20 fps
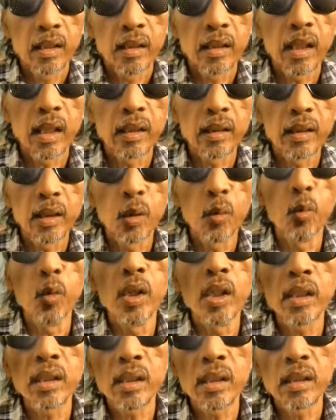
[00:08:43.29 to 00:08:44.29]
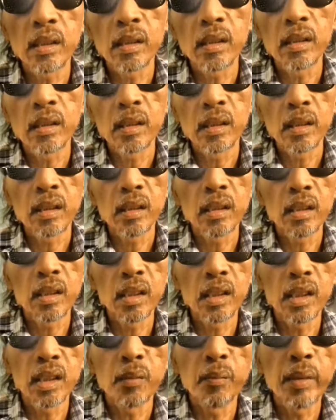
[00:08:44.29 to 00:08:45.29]
that the Word
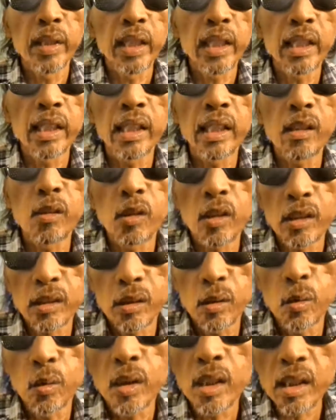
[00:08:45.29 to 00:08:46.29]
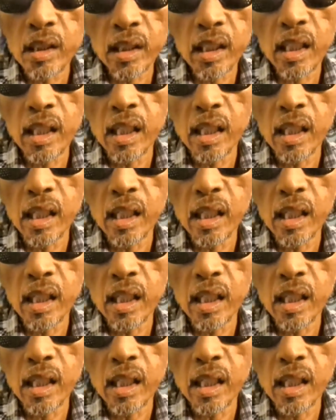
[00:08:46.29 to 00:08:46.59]
in the beginning was the Word,